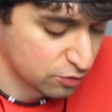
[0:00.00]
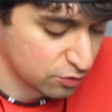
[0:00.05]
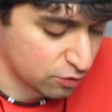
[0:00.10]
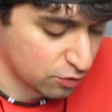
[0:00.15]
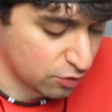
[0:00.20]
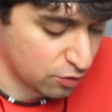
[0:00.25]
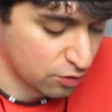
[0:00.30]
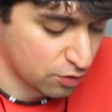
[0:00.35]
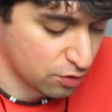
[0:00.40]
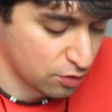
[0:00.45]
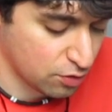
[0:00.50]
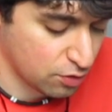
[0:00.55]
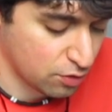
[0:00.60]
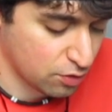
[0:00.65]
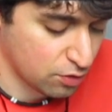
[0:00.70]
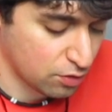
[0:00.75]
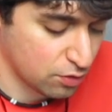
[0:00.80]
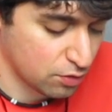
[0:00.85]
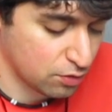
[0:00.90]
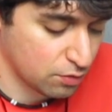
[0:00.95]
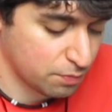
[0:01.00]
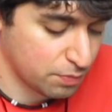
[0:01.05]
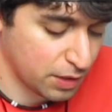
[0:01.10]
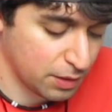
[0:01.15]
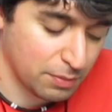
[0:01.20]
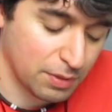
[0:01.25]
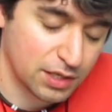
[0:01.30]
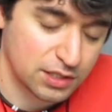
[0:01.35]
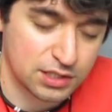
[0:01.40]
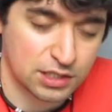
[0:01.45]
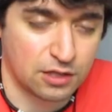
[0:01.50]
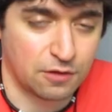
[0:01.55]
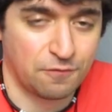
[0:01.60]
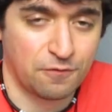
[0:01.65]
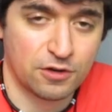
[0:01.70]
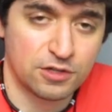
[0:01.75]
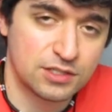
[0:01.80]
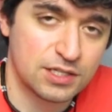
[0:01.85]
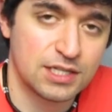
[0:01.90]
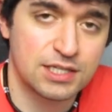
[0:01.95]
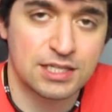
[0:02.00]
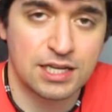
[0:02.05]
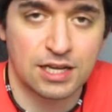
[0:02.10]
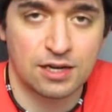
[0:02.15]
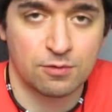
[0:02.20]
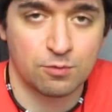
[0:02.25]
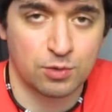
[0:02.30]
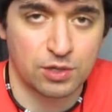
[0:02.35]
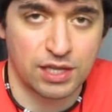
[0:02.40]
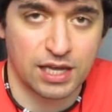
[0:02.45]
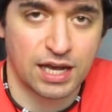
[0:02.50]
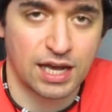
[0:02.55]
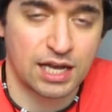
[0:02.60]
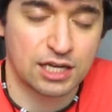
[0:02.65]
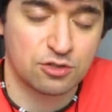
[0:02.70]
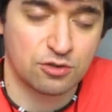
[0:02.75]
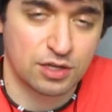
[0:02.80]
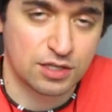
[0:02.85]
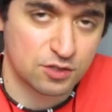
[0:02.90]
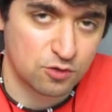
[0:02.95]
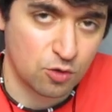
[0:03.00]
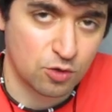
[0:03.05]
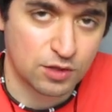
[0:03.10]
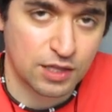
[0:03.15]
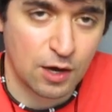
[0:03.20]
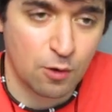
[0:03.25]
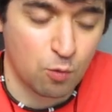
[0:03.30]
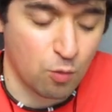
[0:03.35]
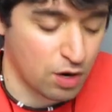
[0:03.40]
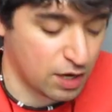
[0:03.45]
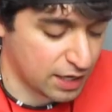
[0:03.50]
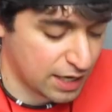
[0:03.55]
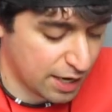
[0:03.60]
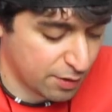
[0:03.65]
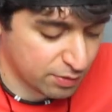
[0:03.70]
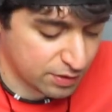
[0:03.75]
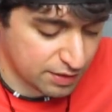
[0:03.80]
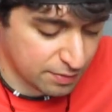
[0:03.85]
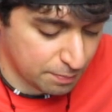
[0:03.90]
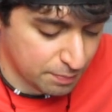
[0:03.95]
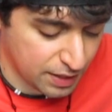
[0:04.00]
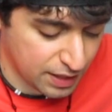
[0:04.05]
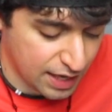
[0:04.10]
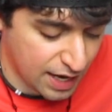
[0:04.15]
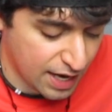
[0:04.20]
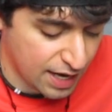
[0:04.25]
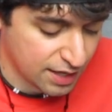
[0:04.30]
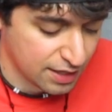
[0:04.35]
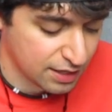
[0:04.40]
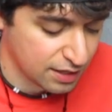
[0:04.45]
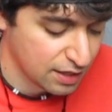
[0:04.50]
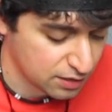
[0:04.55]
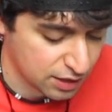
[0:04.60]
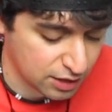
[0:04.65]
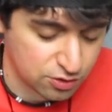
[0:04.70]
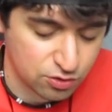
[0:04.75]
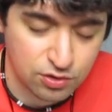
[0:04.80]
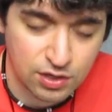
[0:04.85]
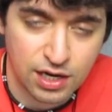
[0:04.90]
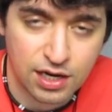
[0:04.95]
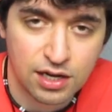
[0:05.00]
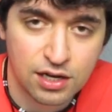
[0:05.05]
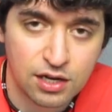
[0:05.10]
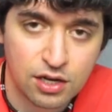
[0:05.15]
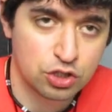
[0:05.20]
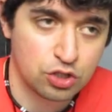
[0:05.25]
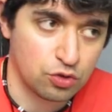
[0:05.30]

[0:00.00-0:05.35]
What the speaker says: So pretty much at the first season when they had to escort that one guy with the big hat, Tazuna,